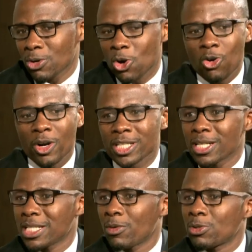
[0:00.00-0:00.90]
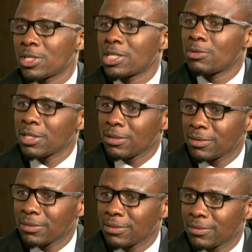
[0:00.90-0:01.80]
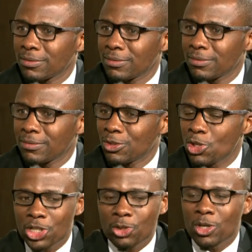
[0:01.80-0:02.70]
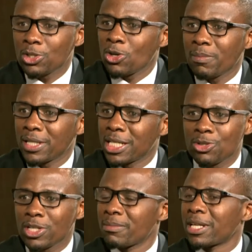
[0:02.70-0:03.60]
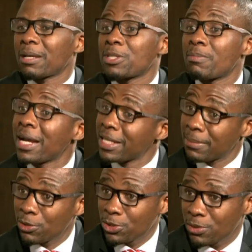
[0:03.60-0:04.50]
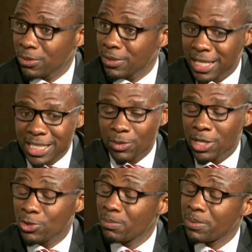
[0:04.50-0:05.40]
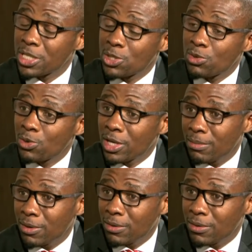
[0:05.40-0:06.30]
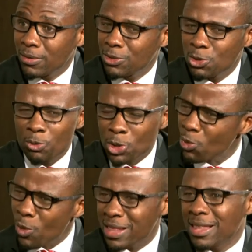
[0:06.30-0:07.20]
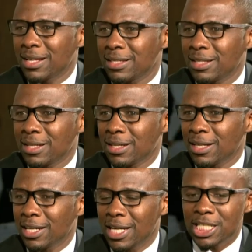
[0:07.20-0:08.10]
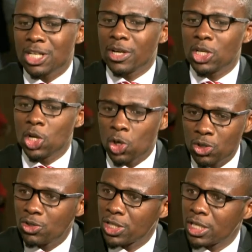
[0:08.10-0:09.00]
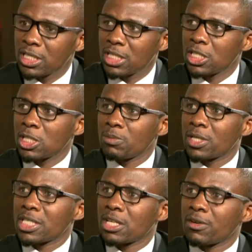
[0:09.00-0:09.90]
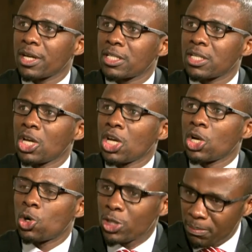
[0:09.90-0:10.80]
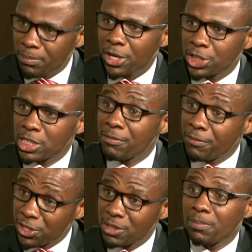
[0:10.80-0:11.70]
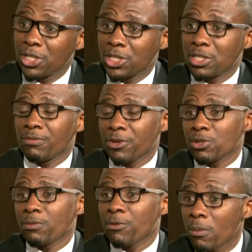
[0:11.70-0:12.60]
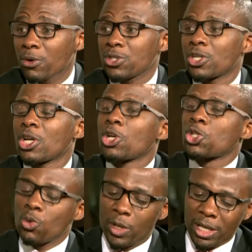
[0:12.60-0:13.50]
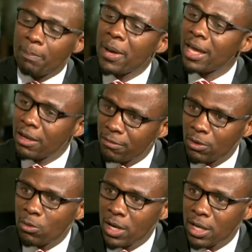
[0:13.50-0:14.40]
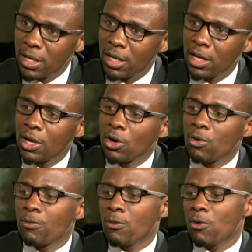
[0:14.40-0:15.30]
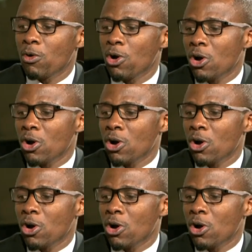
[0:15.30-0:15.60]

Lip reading: already doesn't want to deal with you. You're just going to talk, but he's already made up his mind about you, doesn't want to do business with you anymore. So we don't want that. Let's create good relationships. Let's create good impressions, first and foremost, so we can pave a way for